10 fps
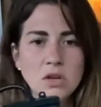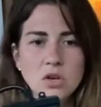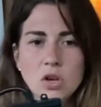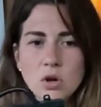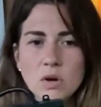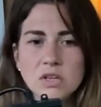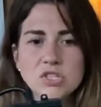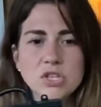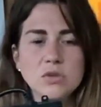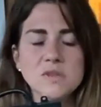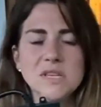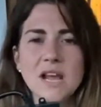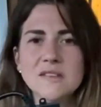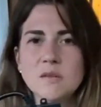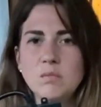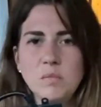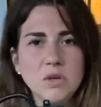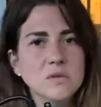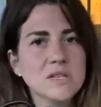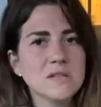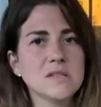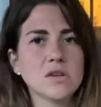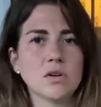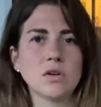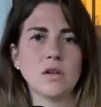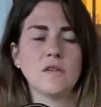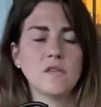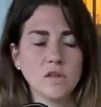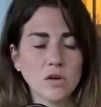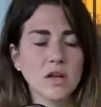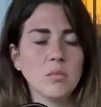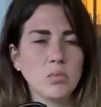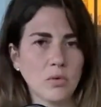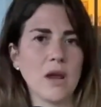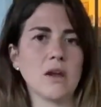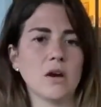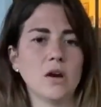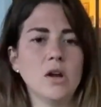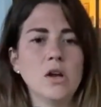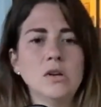No issues. It has a built-in circuit breaker,